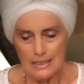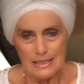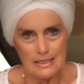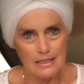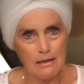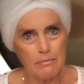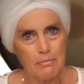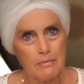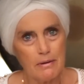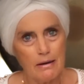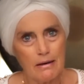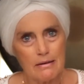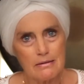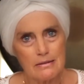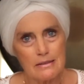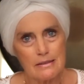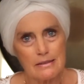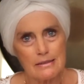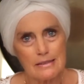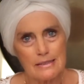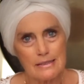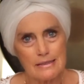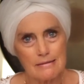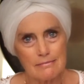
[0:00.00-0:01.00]

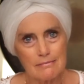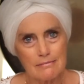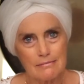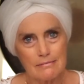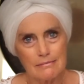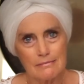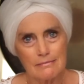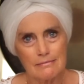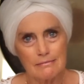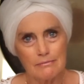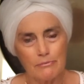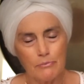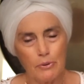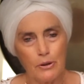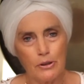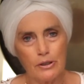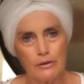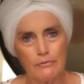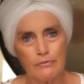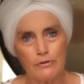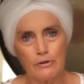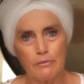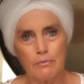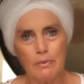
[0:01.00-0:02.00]
subconscious
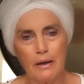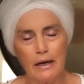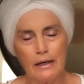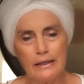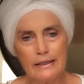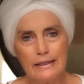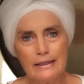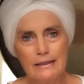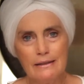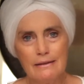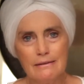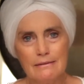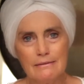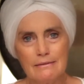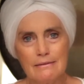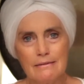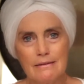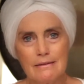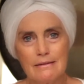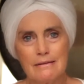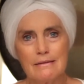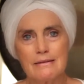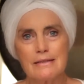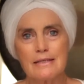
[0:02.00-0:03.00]
part of your body,
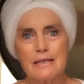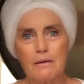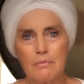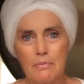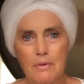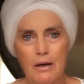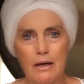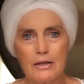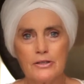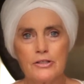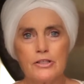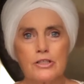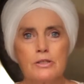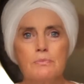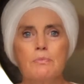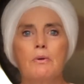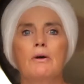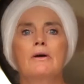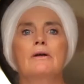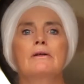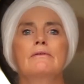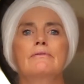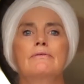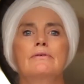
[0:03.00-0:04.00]
subconscious
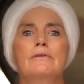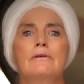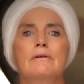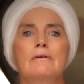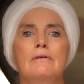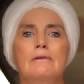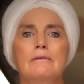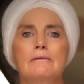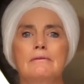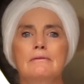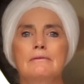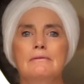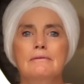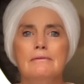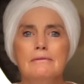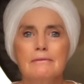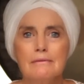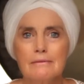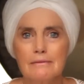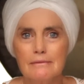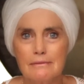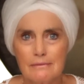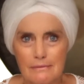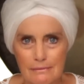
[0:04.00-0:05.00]
part of your,
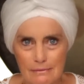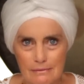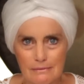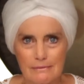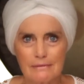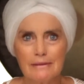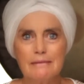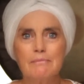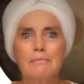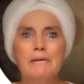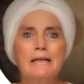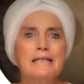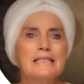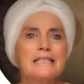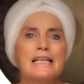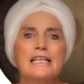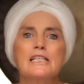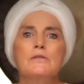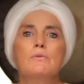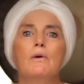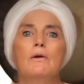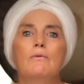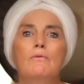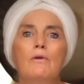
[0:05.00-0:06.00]
because
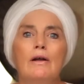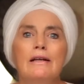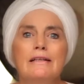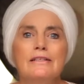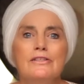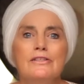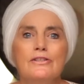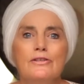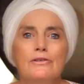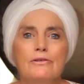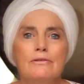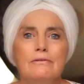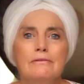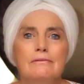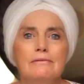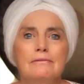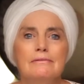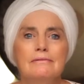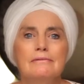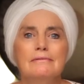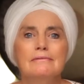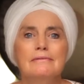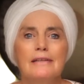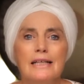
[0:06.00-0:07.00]
that's what runs you.
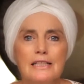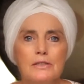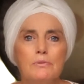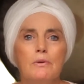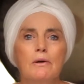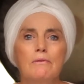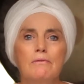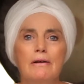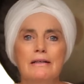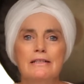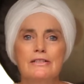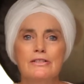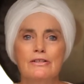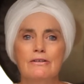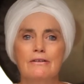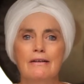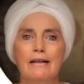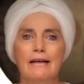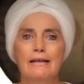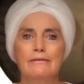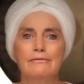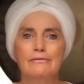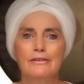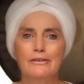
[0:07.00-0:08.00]
That's what runs your
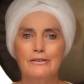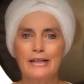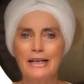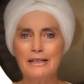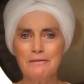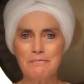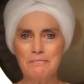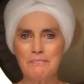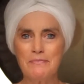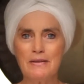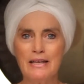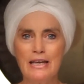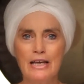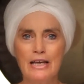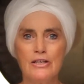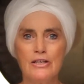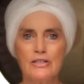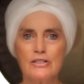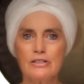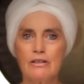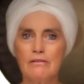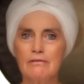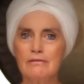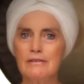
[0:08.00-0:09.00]
life, okay?
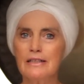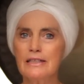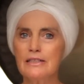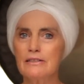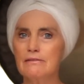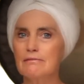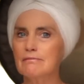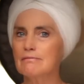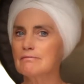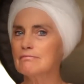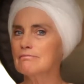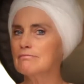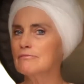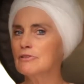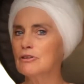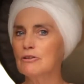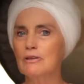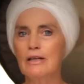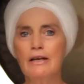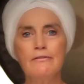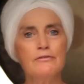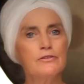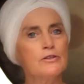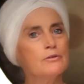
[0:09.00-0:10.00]
So let
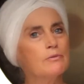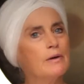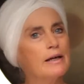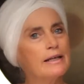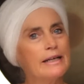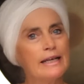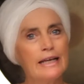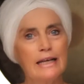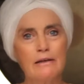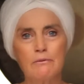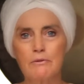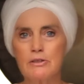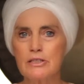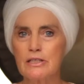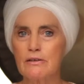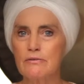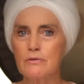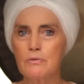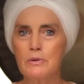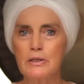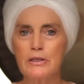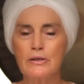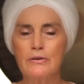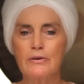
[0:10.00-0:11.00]
your left or right hand,
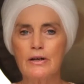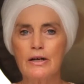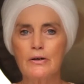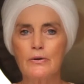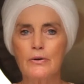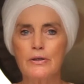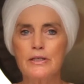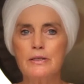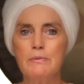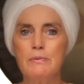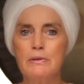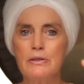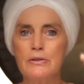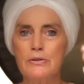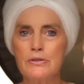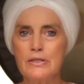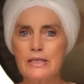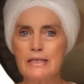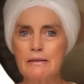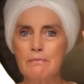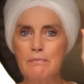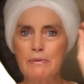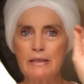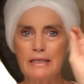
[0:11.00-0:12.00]
whichever one you're not going to be
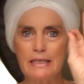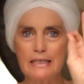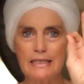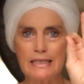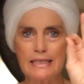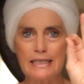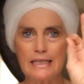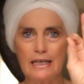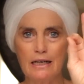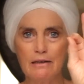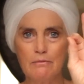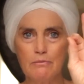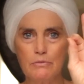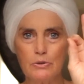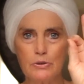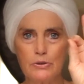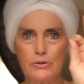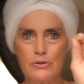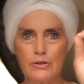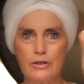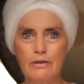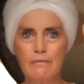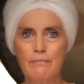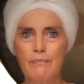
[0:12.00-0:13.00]
using, be in Gyan
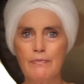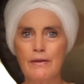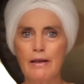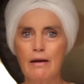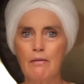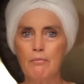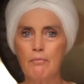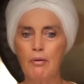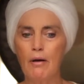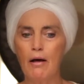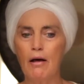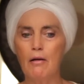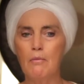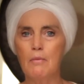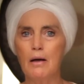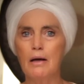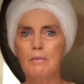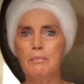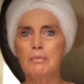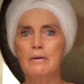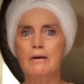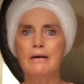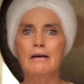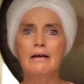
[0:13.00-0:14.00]
Mudra, palm
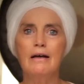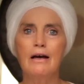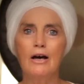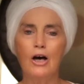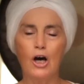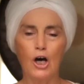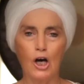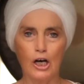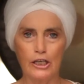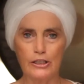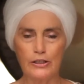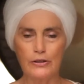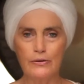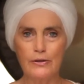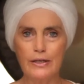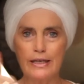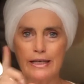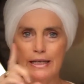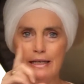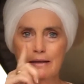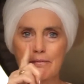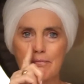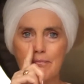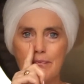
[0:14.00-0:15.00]
up on your
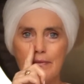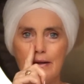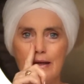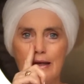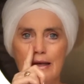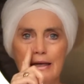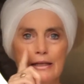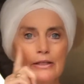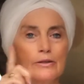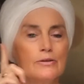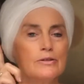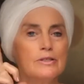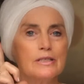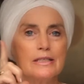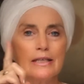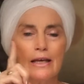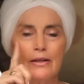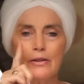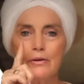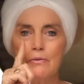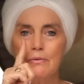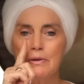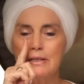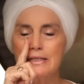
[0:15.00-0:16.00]
knee. Use the
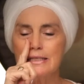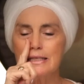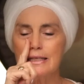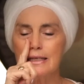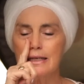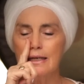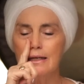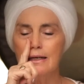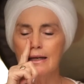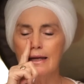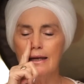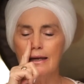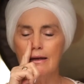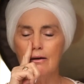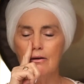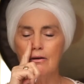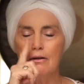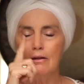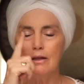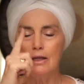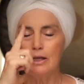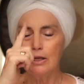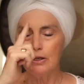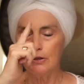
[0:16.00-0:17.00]
other one to
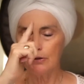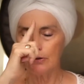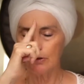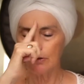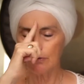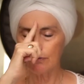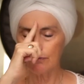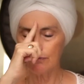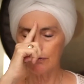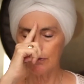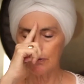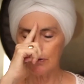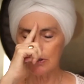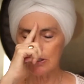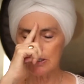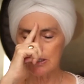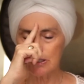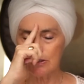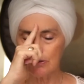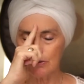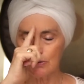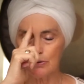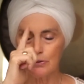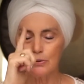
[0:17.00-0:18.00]
inhale. You're going to
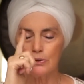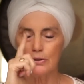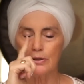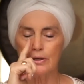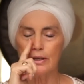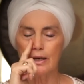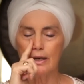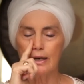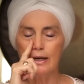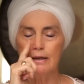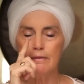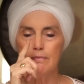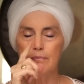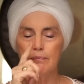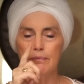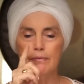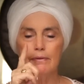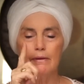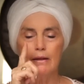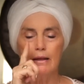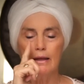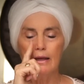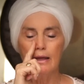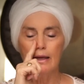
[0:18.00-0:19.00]
focus at your third eye.
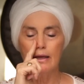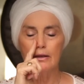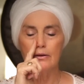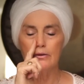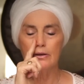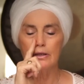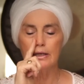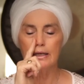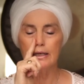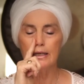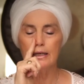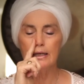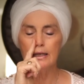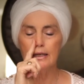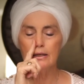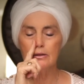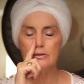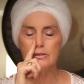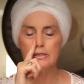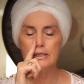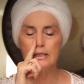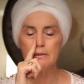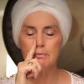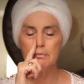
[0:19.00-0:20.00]
You're going to
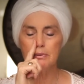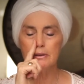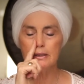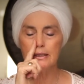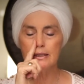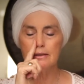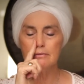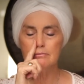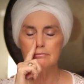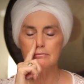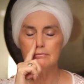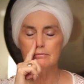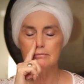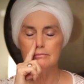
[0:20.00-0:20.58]
inhale deeply.